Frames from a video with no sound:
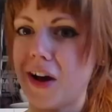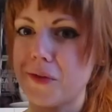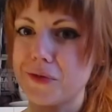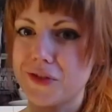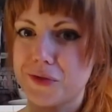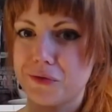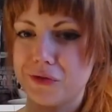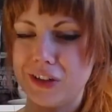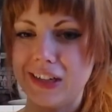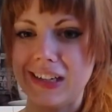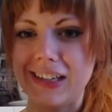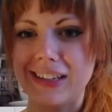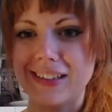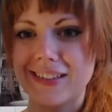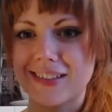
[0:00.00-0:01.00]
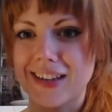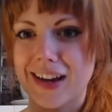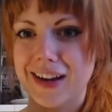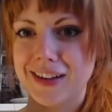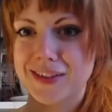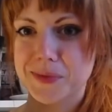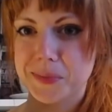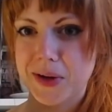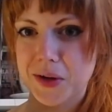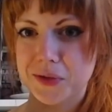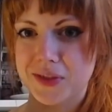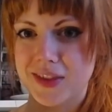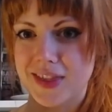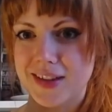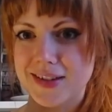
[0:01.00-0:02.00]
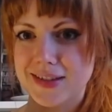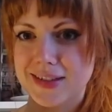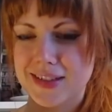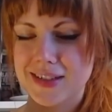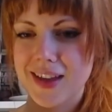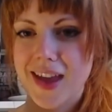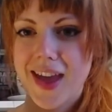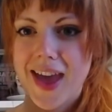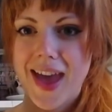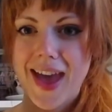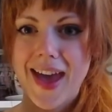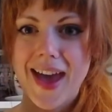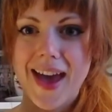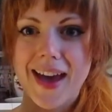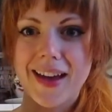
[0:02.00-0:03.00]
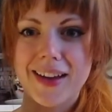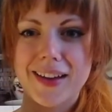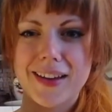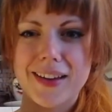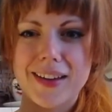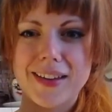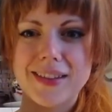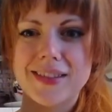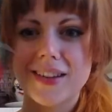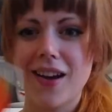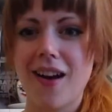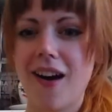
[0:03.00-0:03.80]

was really psyched about this. The